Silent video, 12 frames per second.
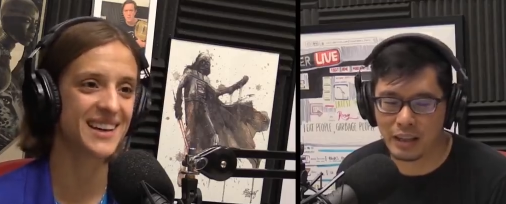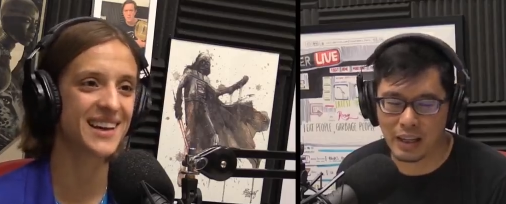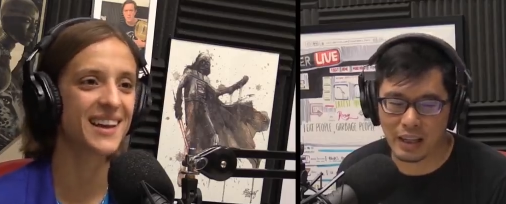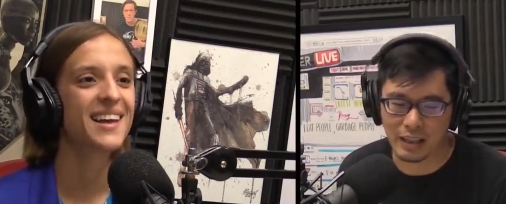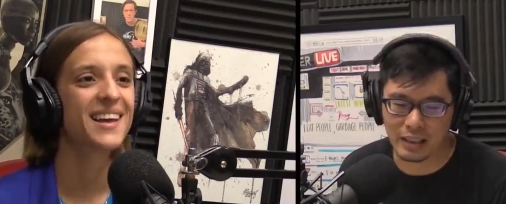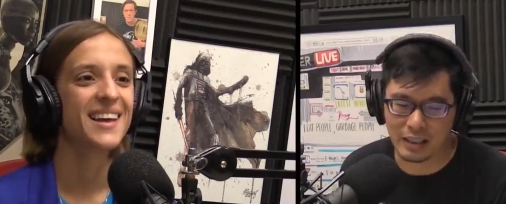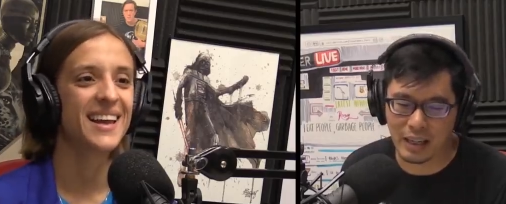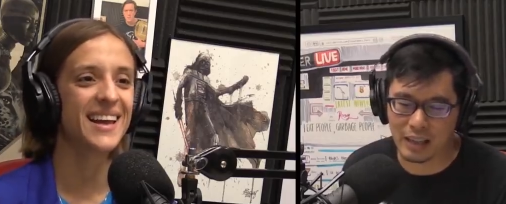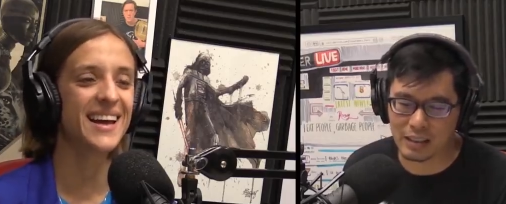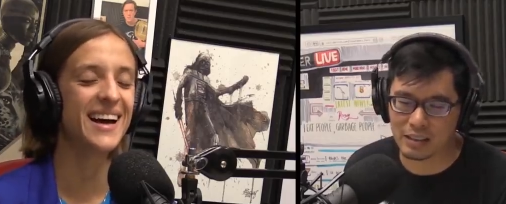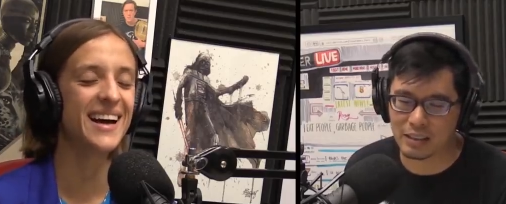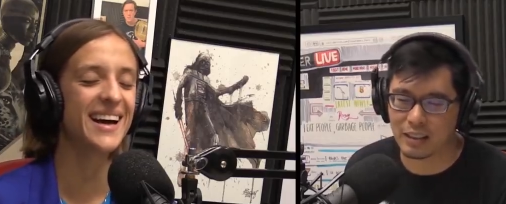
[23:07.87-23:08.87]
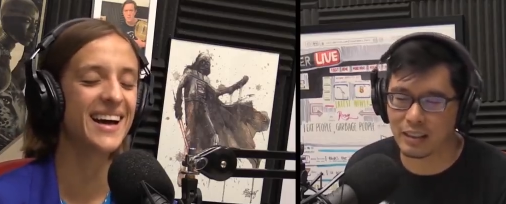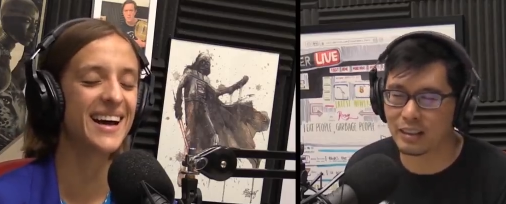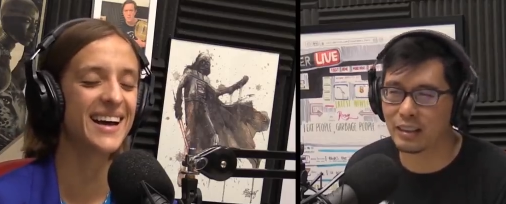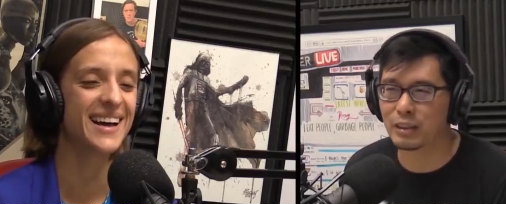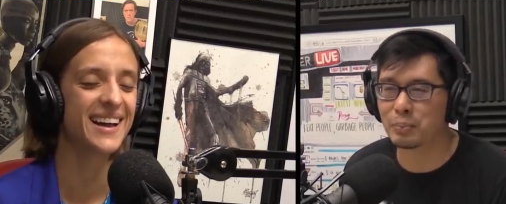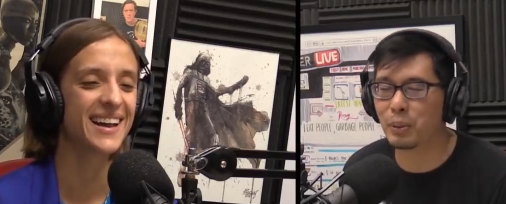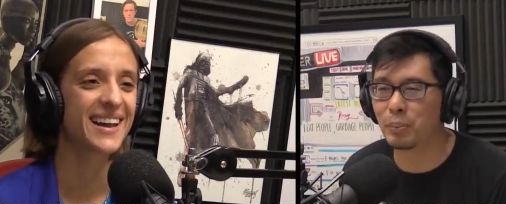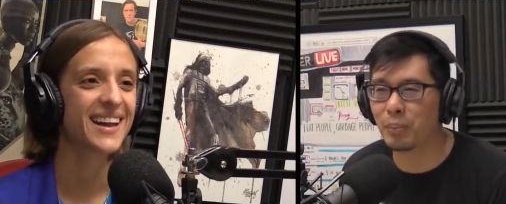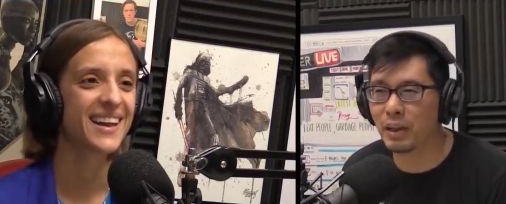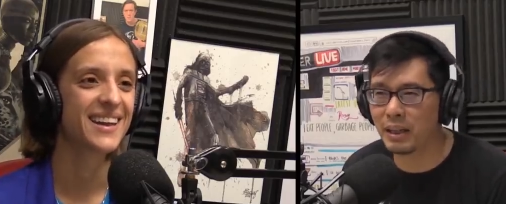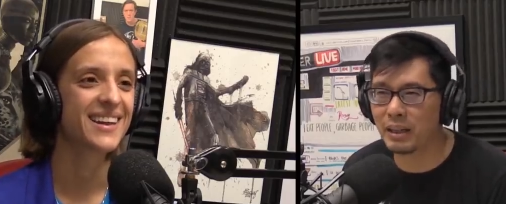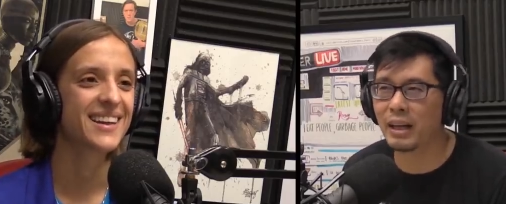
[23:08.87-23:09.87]
Speaker 1: yeah, and guess. well, let's put
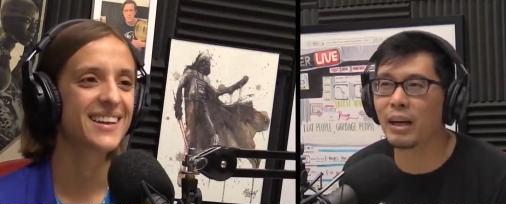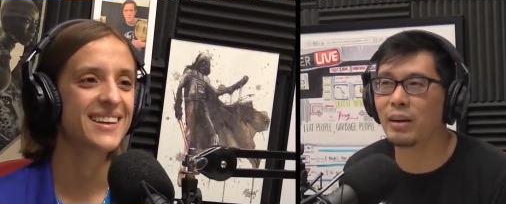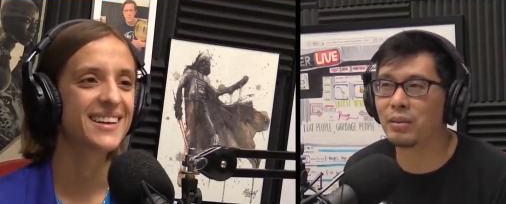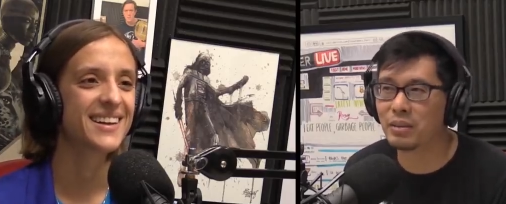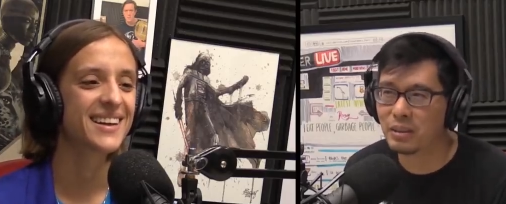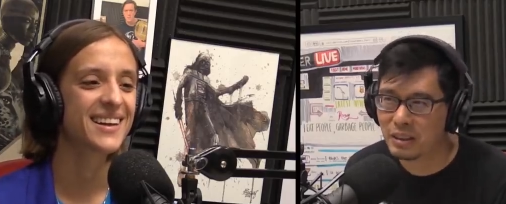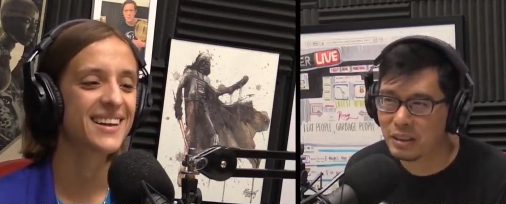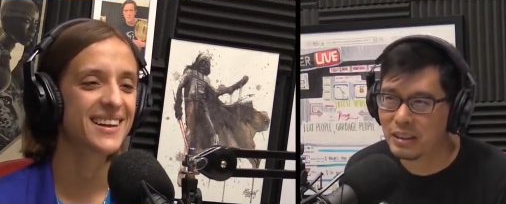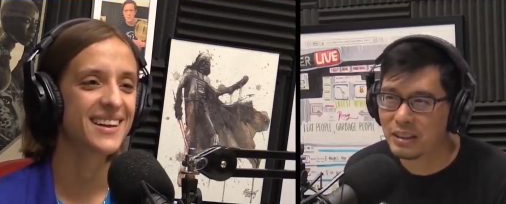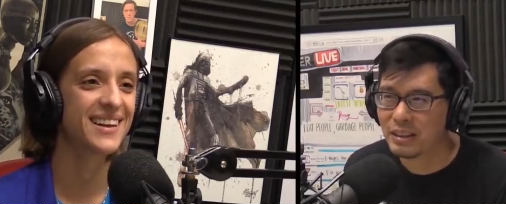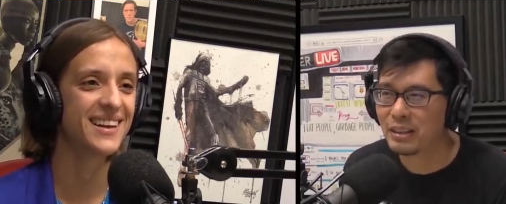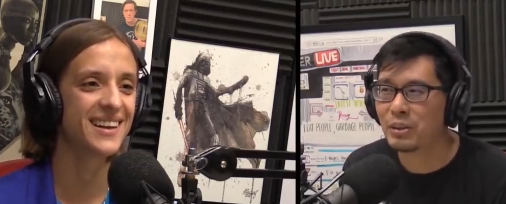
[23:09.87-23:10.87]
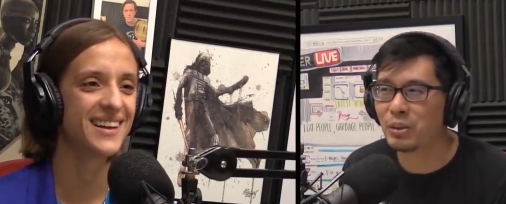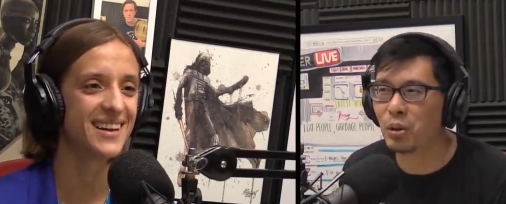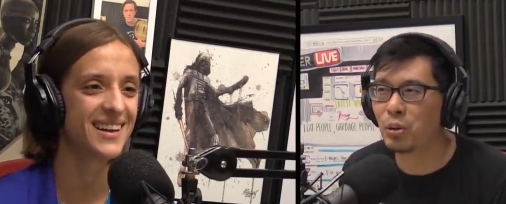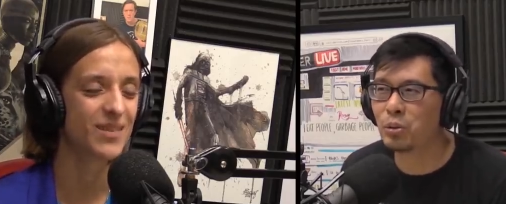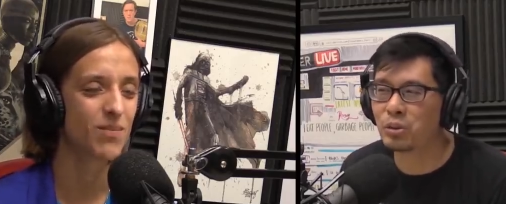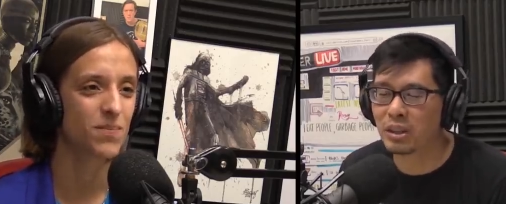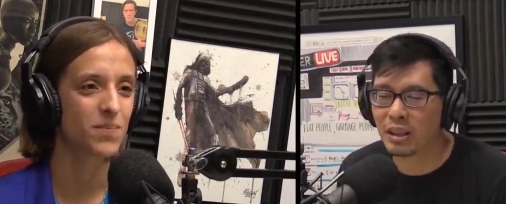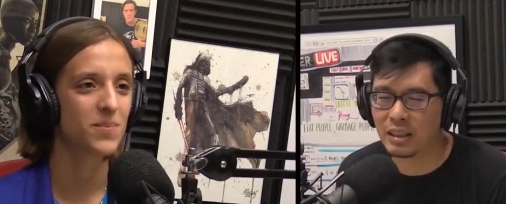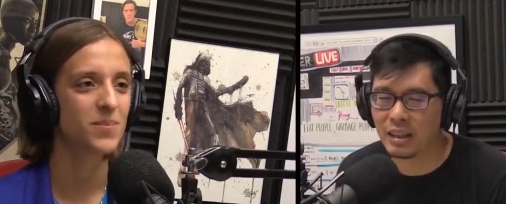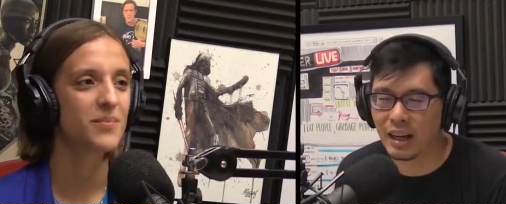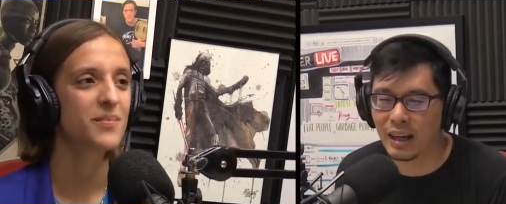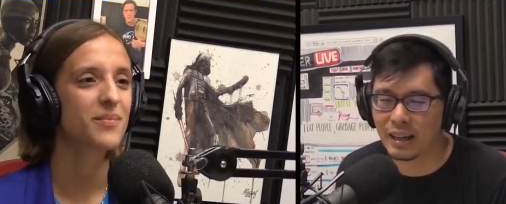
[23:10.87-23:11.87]
money down. Who, who's
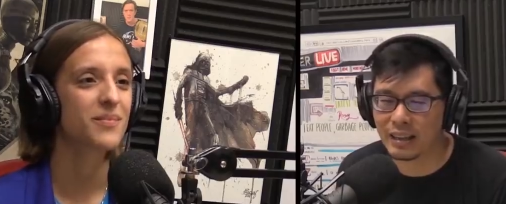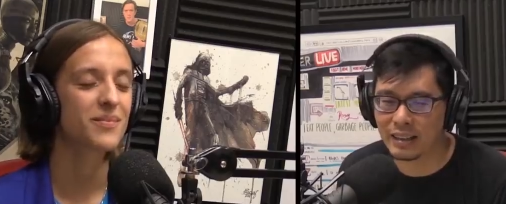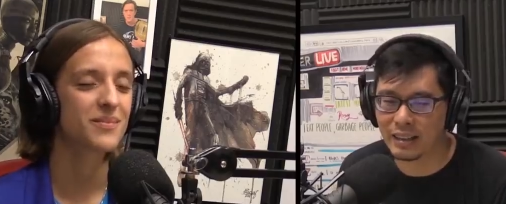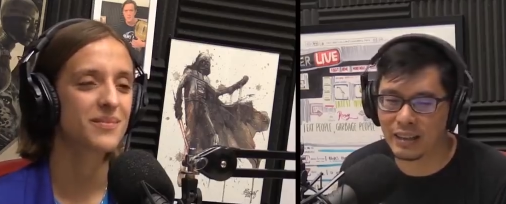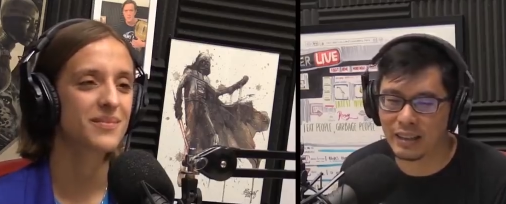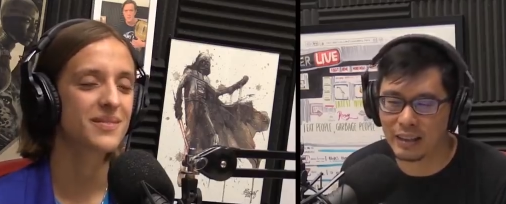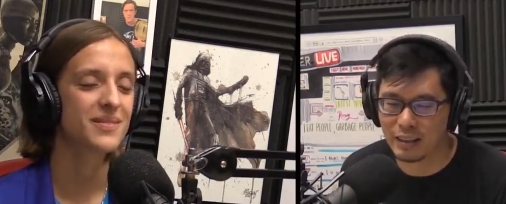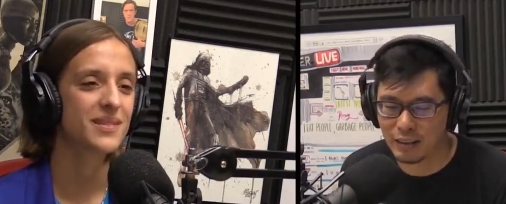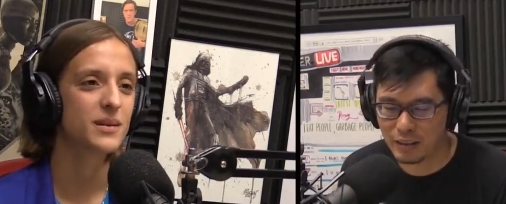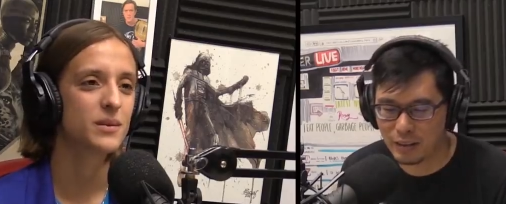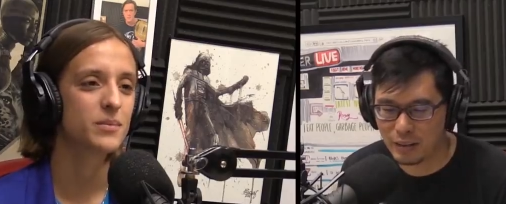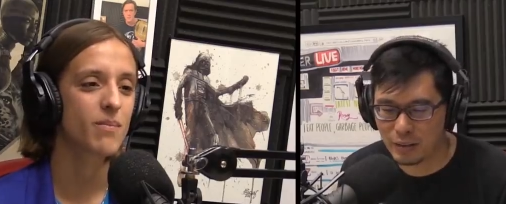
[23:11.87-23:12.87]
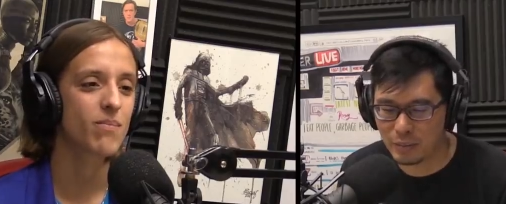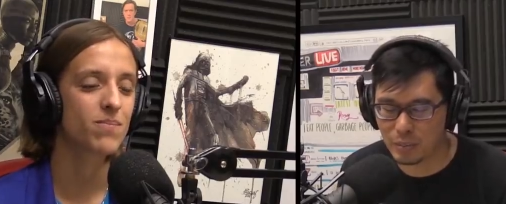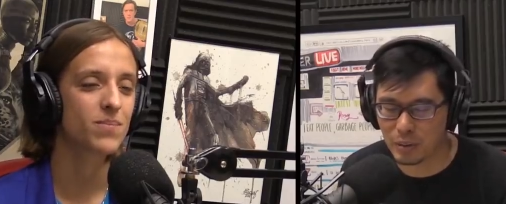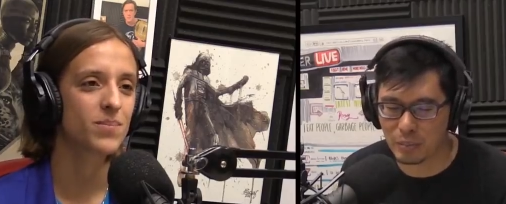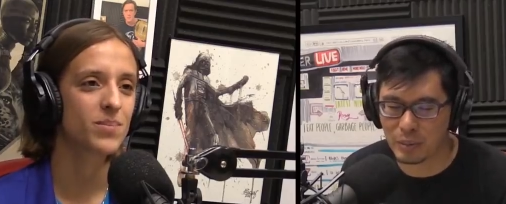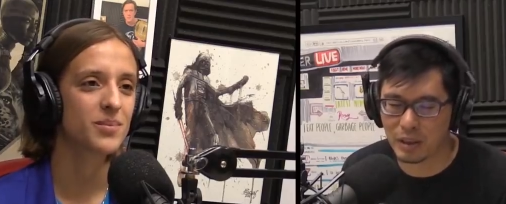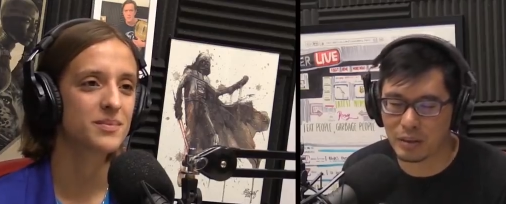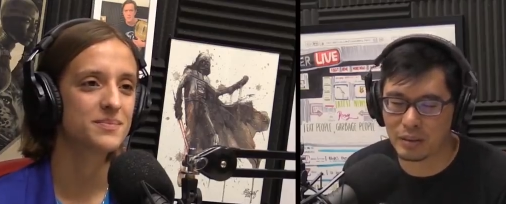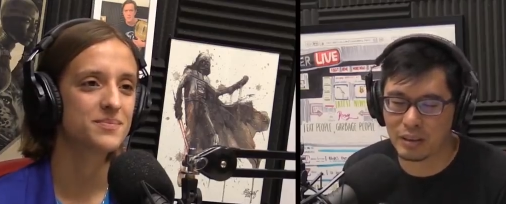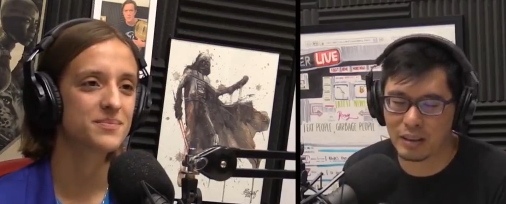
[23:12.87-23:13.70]
gonna die, and then put them out